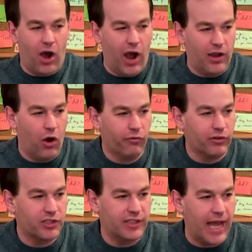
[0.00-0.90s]
I
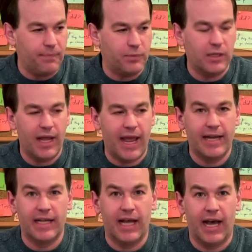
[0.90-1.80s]
overstepped,
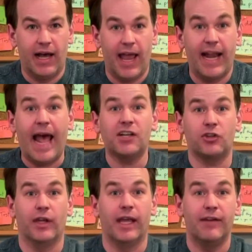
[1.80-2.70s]
and uh, and
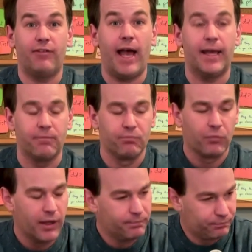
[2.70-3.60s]
actually, if I,
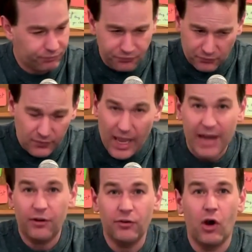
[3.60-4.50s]

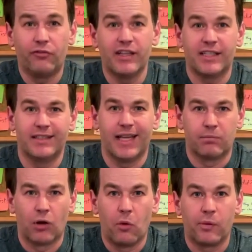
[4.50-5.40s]
I don't know if this is
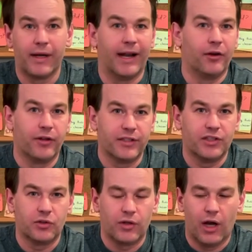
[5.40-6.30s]
inappropriate. I know this
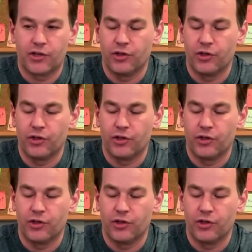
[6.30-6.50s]
is your talk